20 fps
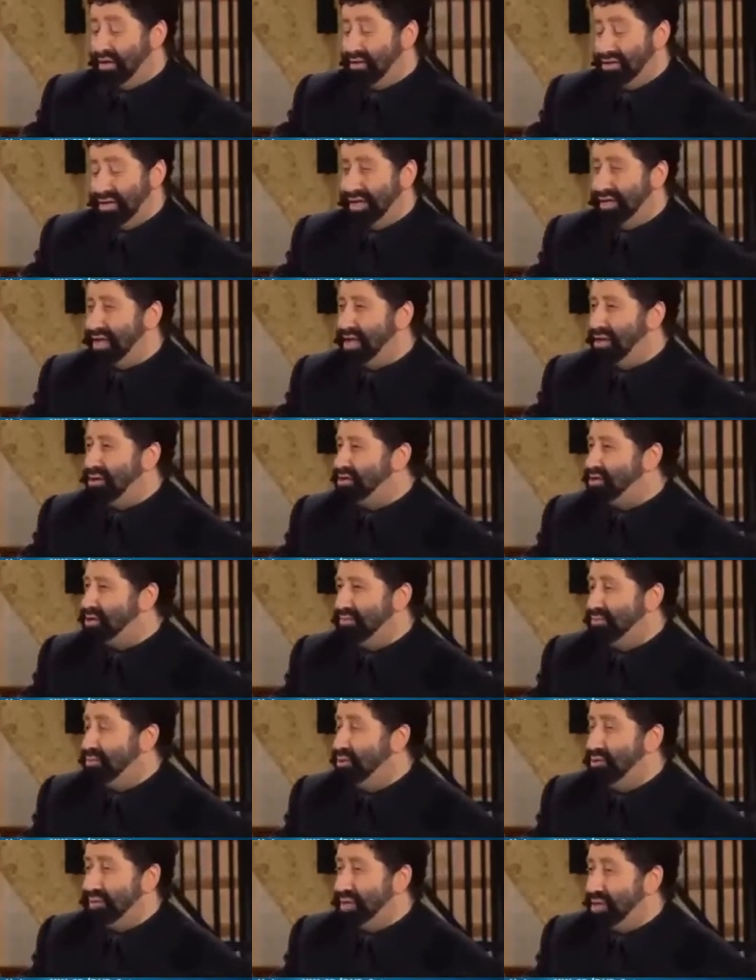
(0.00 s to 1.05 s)
a thing that also
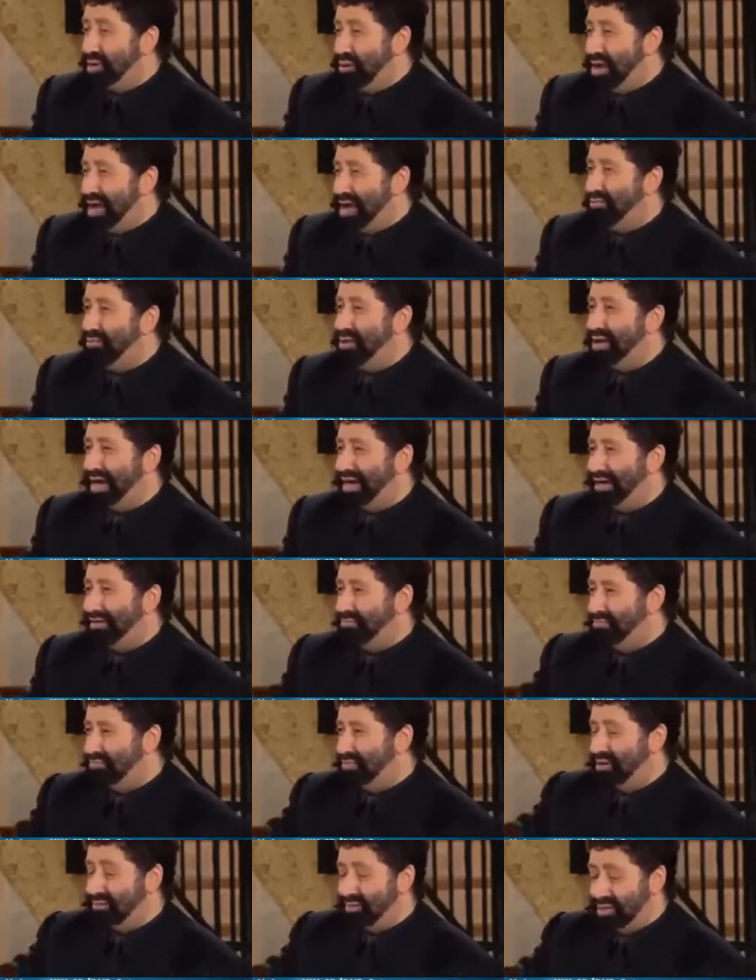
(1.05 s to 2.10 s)
blew me away when
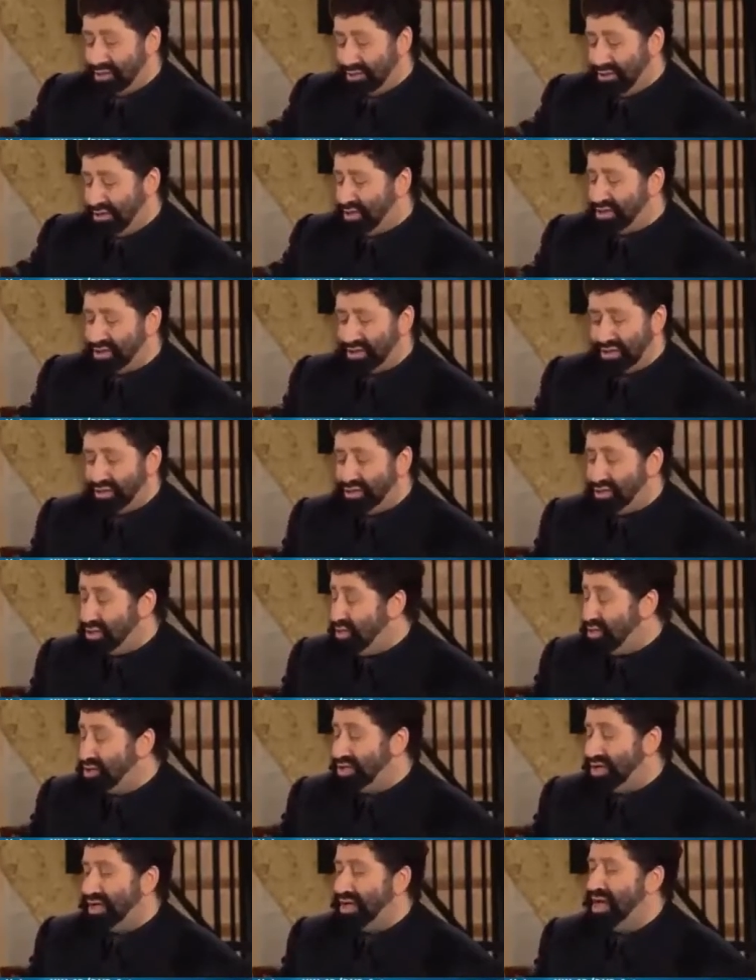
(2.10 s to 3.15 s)
we started
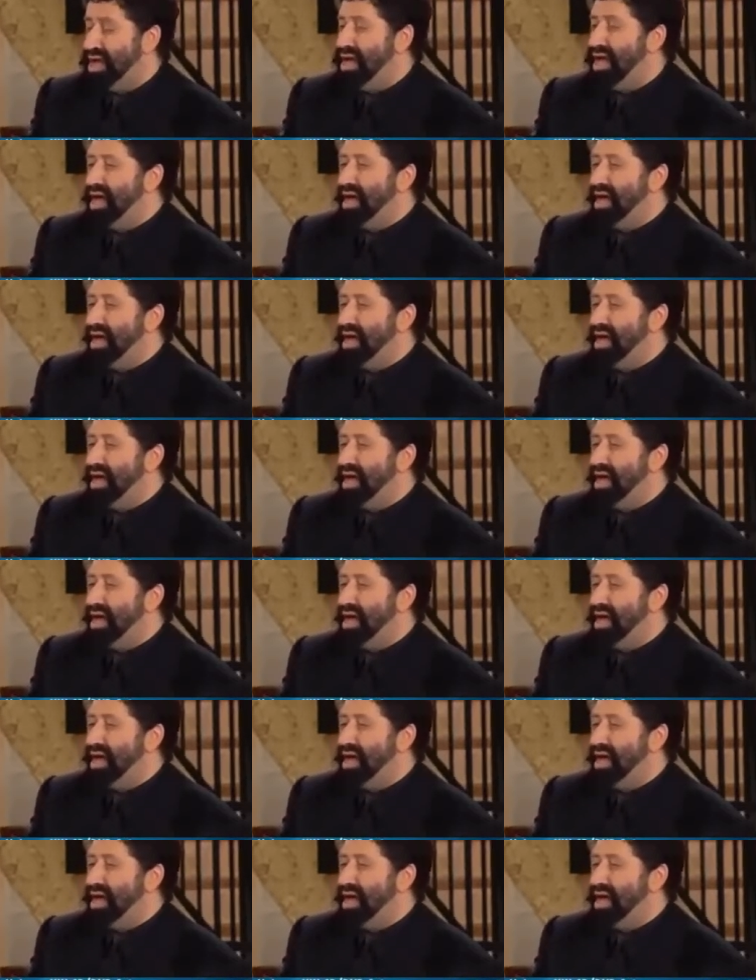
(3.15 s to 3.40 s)
searching,